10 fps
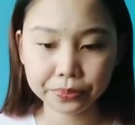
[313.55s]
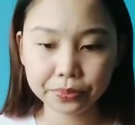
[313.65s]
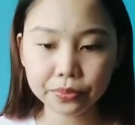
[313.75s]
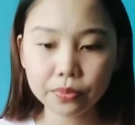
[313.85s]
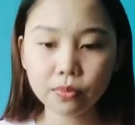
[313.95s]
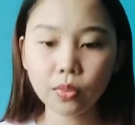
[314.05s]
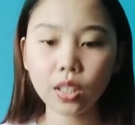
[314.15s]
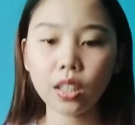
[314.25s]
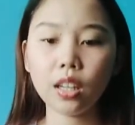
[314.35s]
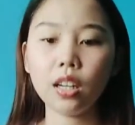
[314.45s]
August
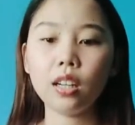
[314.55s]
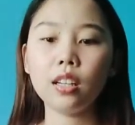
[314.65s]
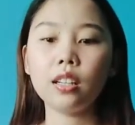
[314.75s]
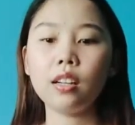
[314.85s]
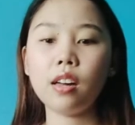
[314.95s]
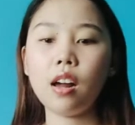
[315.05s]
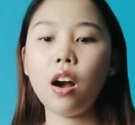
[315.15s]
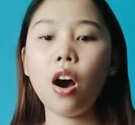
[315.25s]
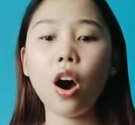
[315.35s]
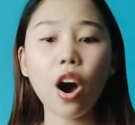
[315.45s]

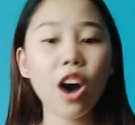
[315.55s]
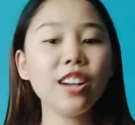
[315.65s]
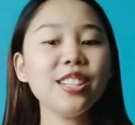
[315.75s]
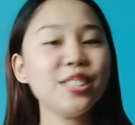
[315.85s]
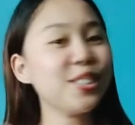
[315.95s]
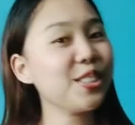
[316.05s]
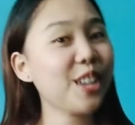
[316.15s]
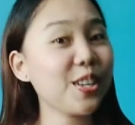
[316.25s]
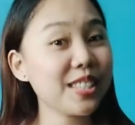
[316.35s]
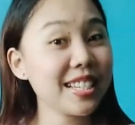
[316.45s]
2011, the
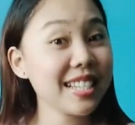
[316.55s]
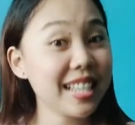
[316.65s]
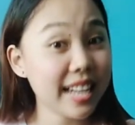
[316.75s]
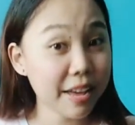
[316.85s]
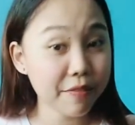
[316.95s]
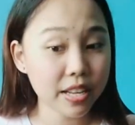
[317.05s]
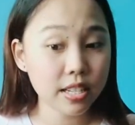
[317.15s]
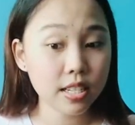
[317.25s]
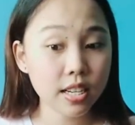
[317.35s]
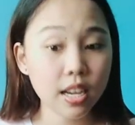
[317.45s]
first Alpha
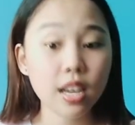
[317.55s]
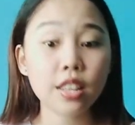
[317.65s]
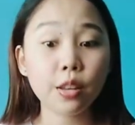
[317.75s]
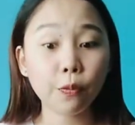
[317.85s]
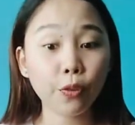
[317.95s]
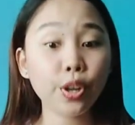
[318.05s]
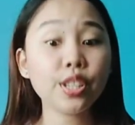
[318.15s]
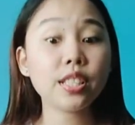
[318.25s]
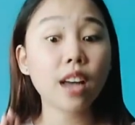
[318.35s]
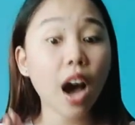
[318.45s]
boards were
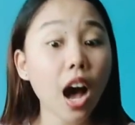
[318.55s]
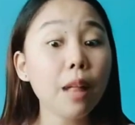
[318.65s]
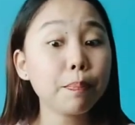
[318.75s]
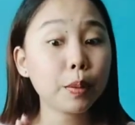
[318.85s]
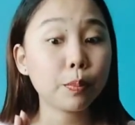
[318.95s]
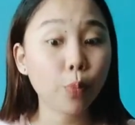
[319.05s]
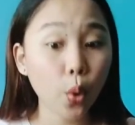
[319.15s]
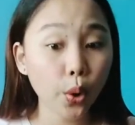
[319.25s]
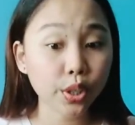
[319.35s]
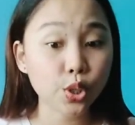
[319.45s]
received, powered,
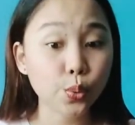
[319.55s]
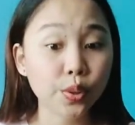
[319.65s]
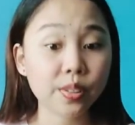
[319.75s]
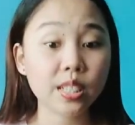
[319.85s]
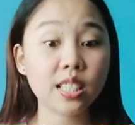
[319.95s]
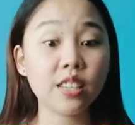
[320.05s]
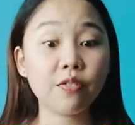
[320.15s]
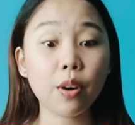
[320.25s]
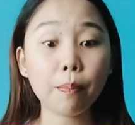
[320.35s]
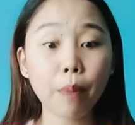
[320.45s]
and booted,
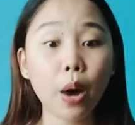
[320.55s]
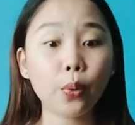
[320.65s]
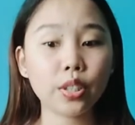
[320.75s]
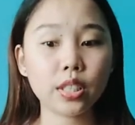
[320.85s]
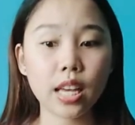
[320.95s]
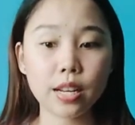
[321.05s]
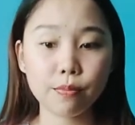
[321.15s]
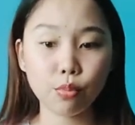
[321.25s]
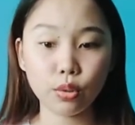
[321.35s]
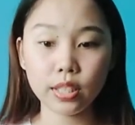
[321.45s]

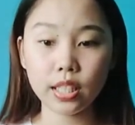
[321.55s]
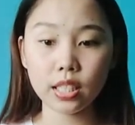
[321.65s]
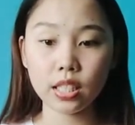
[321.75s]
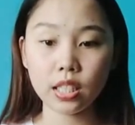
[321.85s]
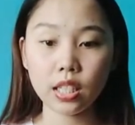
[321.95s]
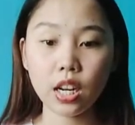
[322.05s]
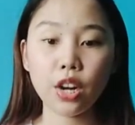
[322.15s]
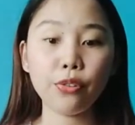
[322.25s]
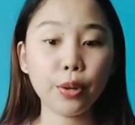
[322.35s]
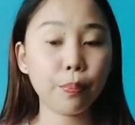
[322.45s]
reported on
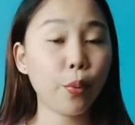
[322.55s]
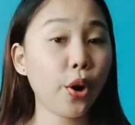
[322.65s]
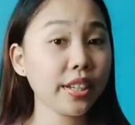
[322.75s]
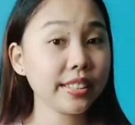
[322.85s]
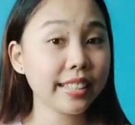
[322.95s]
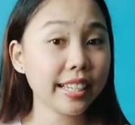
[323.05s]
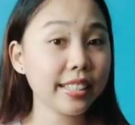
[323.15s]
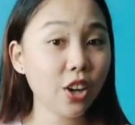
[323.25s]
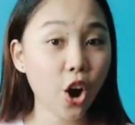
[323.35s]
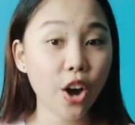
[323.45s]
Raspberry
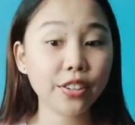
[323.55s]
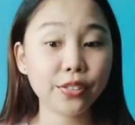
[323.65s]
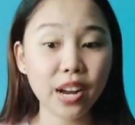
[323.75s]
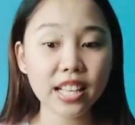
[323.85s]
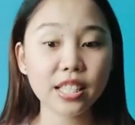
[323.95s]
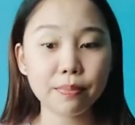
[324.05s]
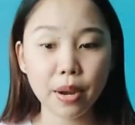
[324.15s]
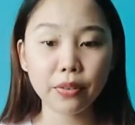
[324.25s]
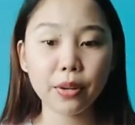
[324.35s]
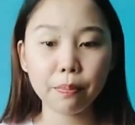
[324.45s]
Pi org.